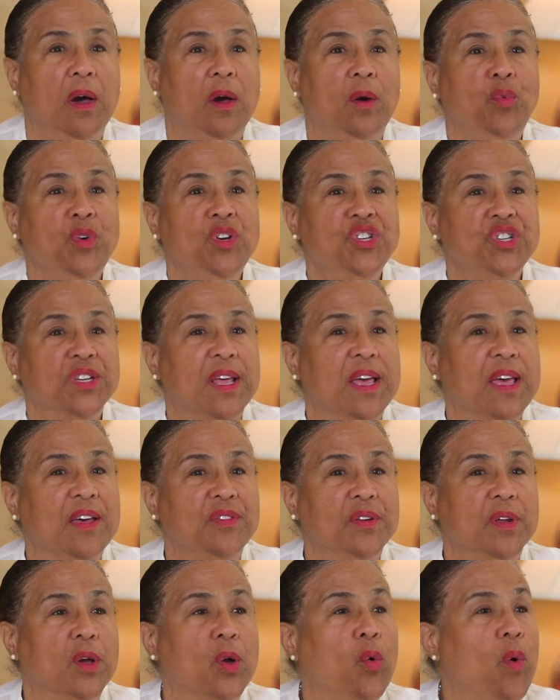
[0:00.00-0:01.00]
We should have
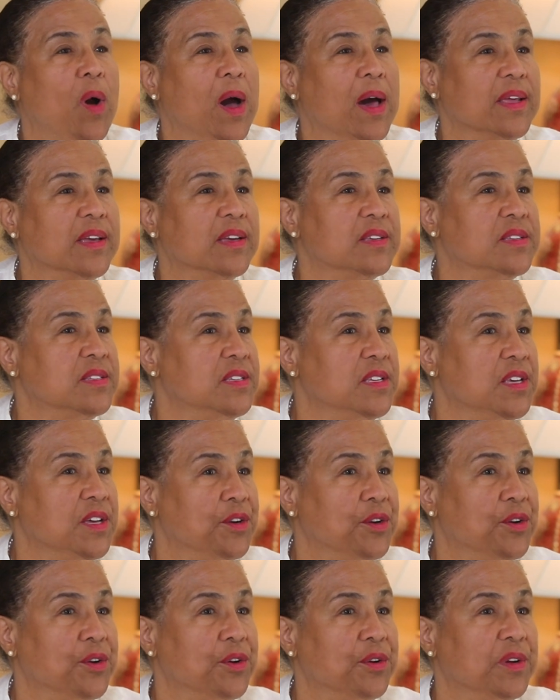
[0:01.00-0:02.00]
an aquatic
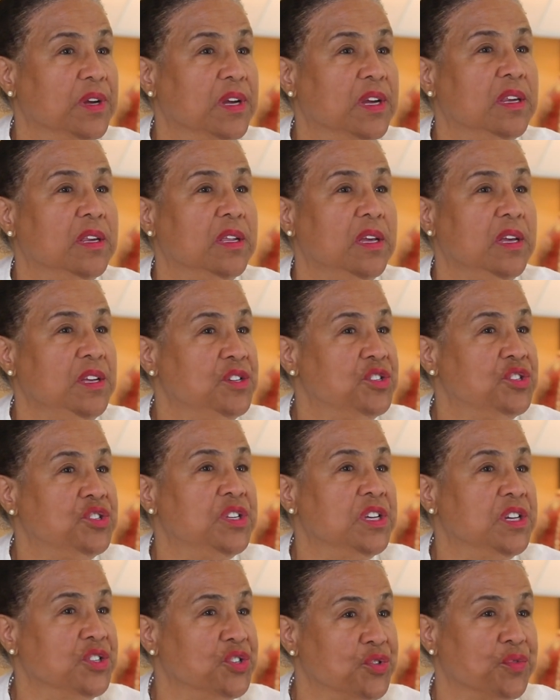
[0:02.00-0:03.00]
center in each
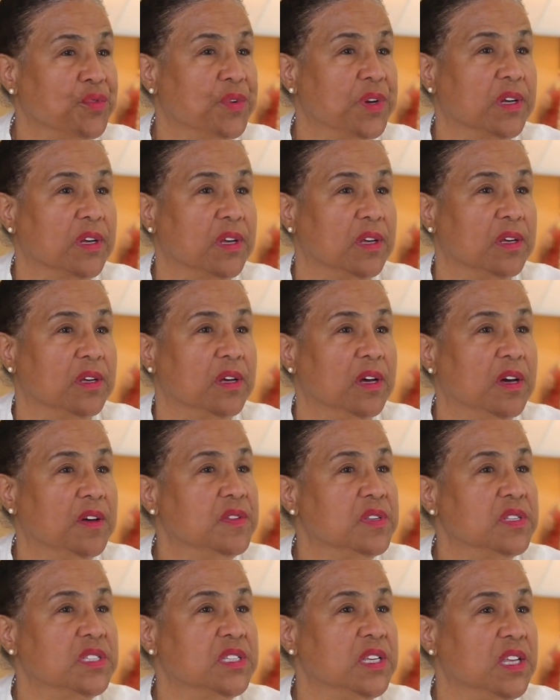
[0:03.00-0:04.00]
district of
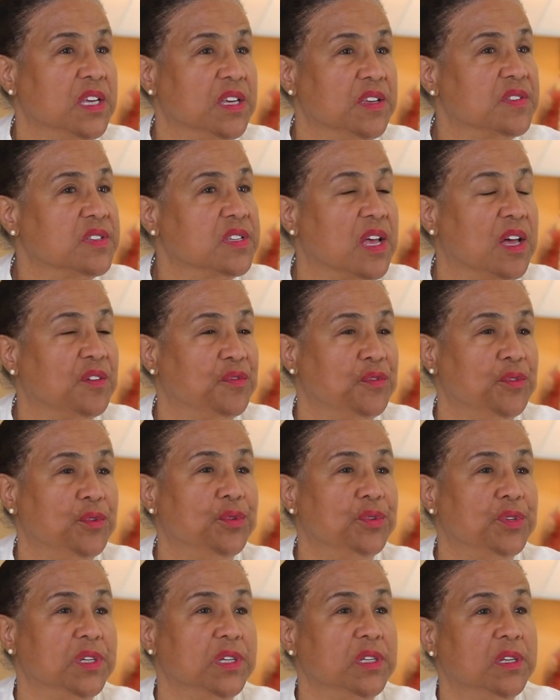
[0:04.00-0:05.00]
the city of South
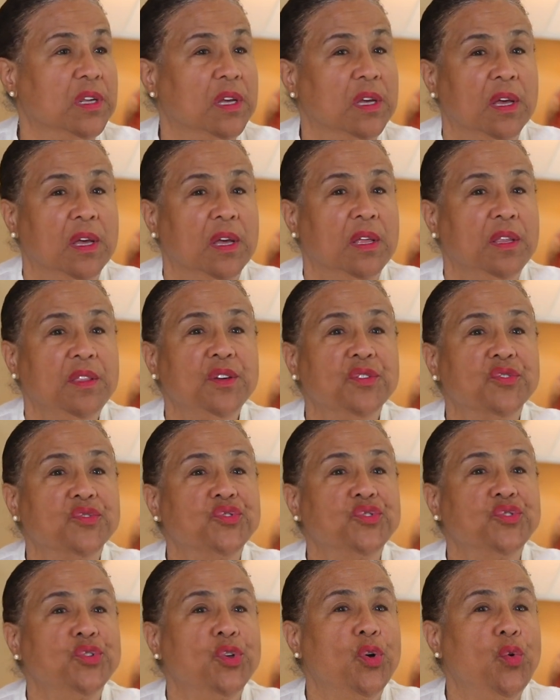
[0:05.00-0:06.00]
Fulton.
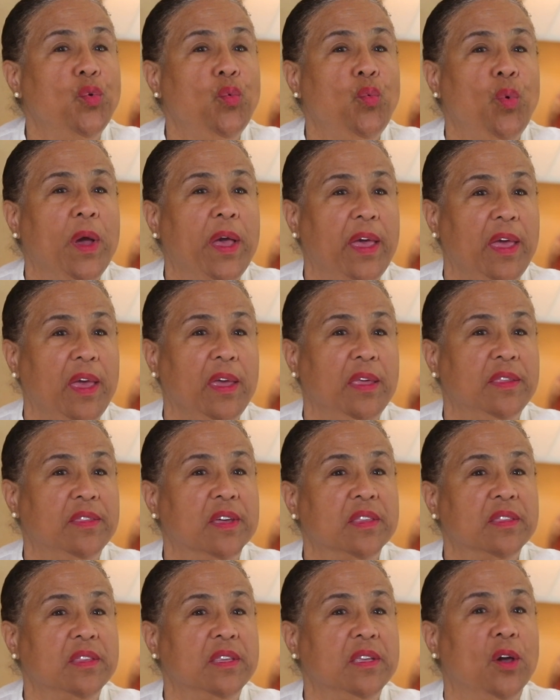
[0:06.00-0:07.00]
There's no way
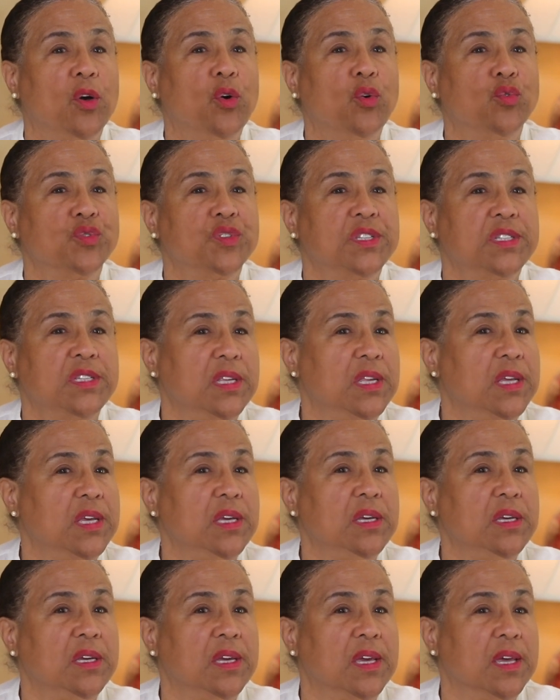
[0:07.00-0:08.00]
that the whole
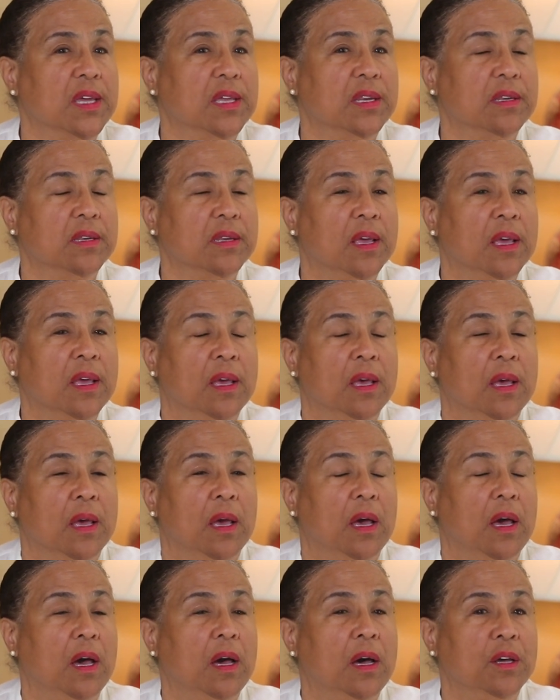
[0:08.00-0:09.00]
city can
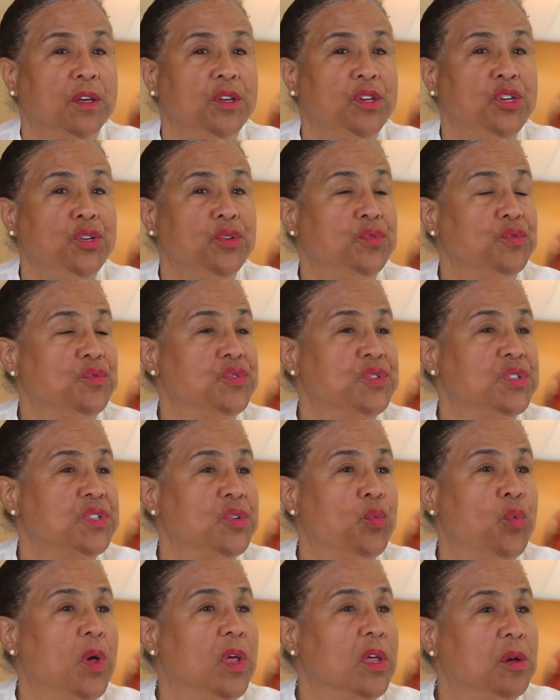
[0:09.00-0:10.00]
use
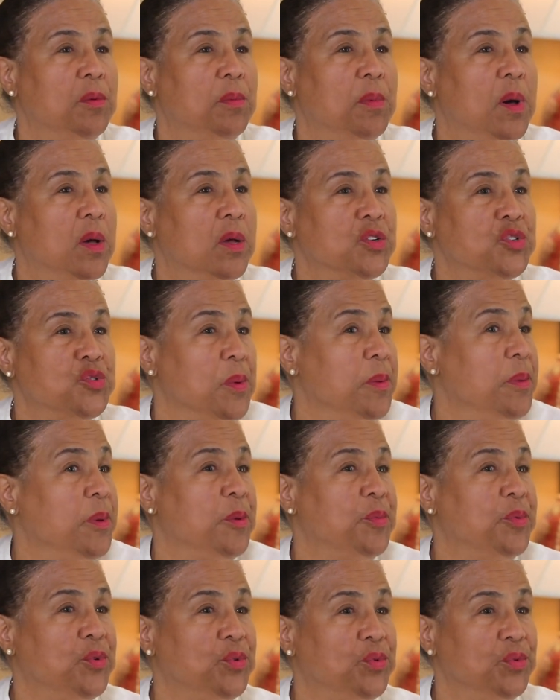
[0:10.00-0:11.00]
the Welcome All swimming
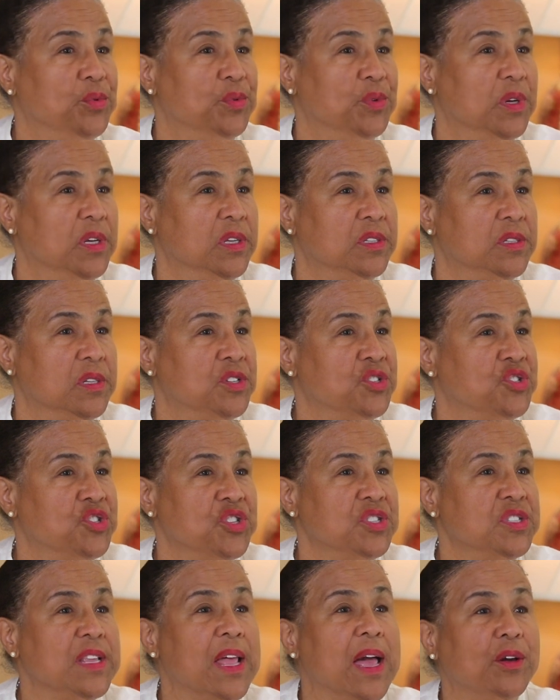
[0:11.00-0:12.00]
pool. It's
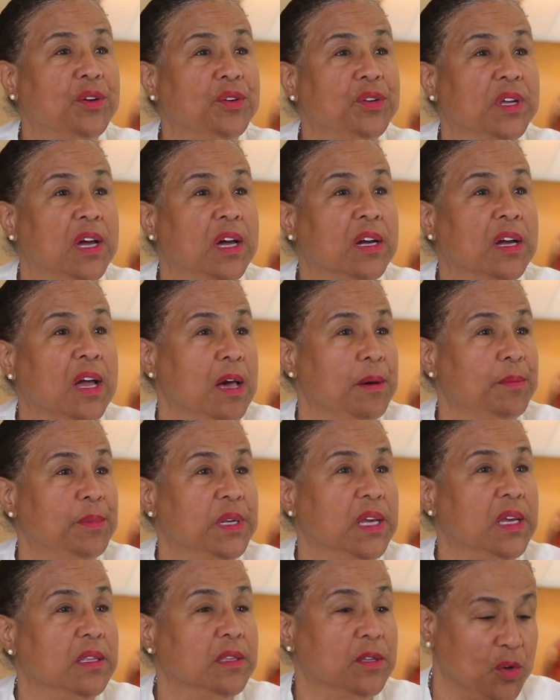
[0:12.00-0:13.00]
just not going to
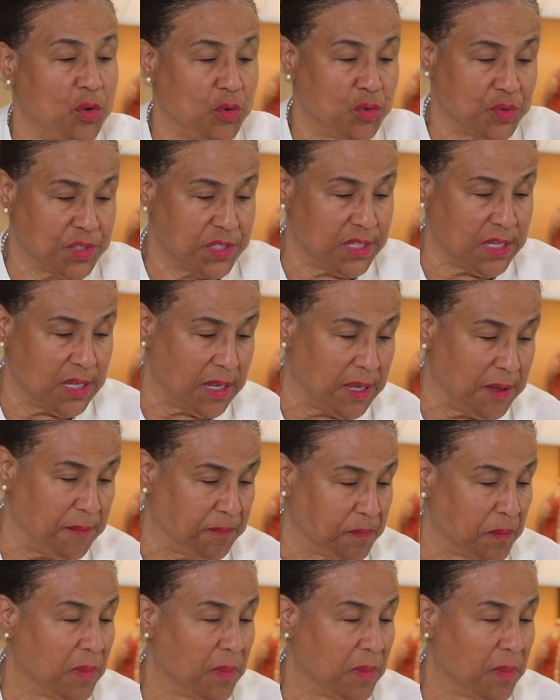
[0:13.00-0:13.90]
accommodate the whole city.